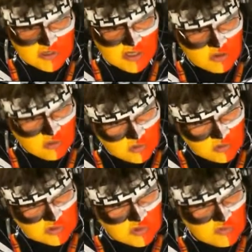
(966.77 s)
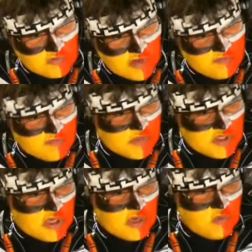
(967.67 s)
not hold, to fly from
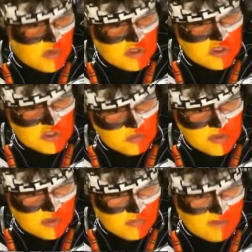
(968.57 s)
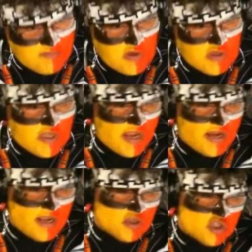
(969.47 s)
shade. One shall be a refuge.
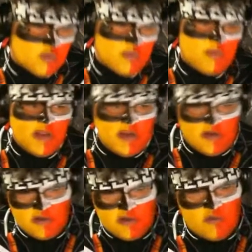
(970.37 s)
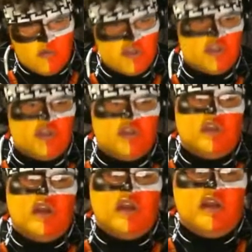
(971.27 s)
That house shall be plundered, which shall
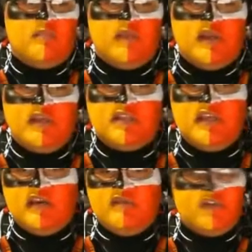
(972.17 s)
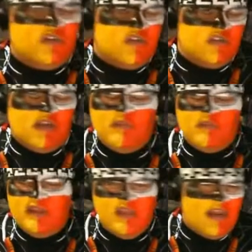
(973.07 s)
not maintain the first, or something
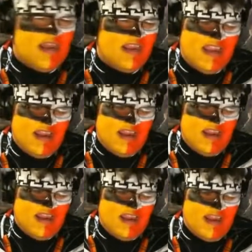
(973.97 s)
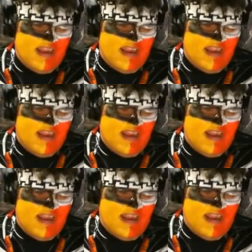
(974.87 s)
like that. I can't.
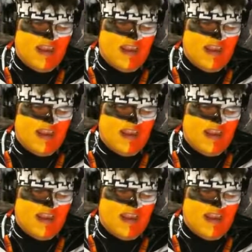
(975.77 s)
Okay.